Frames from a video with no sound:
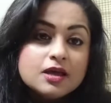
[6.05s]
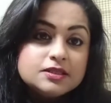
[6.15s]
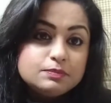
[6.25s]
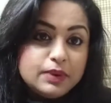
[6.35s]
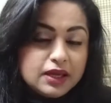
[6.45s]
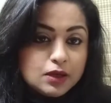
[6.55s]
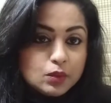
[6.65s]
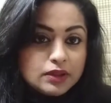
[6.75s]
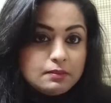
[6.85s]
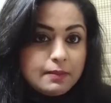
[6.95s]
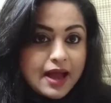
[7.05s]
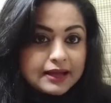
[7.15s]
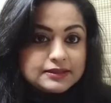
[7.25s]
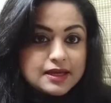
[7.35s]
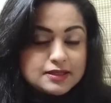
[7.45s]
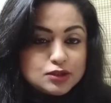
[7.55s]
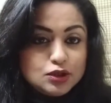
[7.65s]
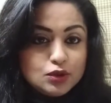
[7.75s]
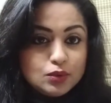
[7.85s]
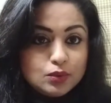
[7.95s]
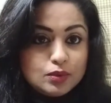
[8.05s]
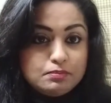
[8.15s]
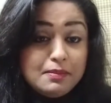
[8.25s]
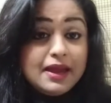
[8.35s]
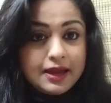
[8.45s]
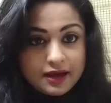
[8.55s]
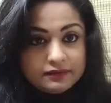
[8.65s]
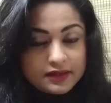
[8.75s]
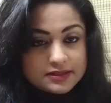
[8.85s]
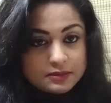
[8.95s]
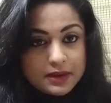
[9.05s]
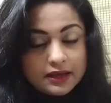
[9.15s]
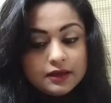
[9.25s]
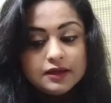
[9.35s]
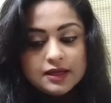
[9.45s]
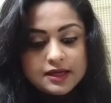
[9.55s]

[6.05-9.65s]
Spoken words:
Speaking with impact, as you may have estimated,